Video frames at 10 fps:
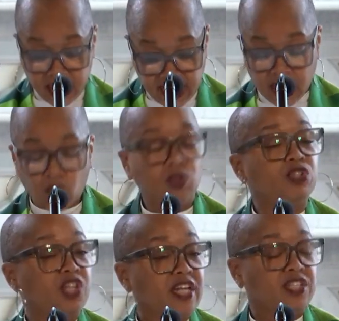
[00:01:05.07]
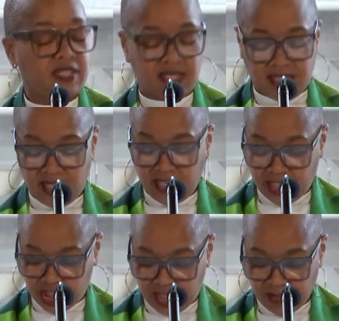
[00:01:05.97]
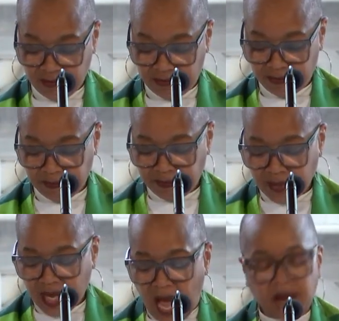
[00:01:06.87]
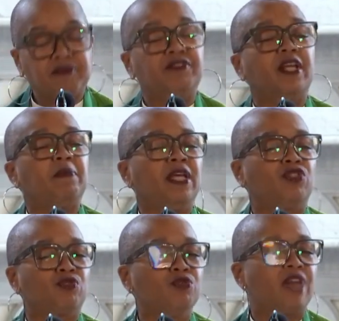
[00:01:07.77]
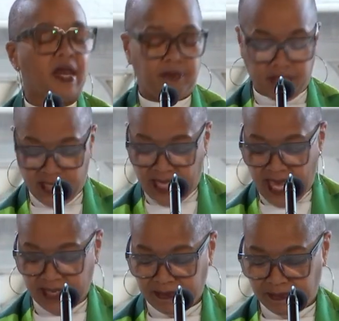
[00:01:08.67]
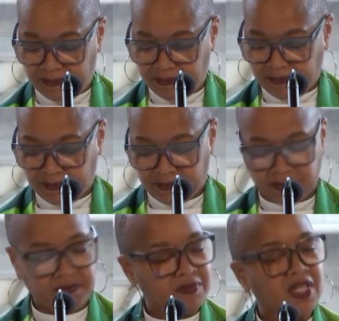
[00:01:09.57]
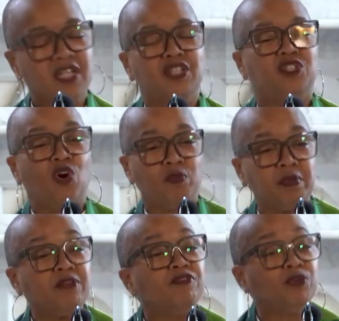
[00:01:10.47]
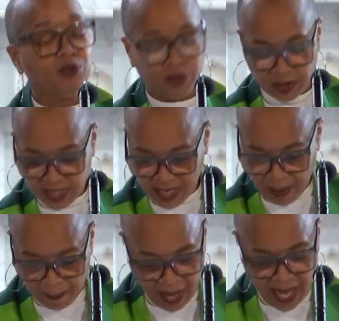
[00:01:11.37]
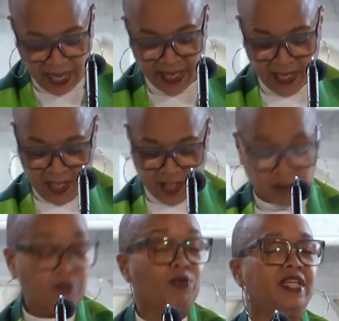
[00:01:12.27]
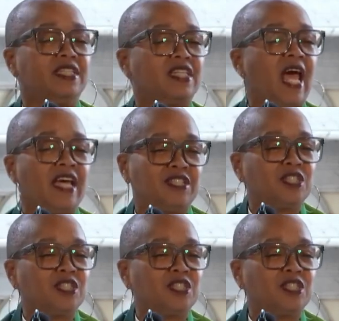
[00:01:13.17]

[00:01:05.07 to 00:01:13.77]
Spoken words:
Equal Justice Initiative, I'm flipping through that book again. Don't be fooled by priest as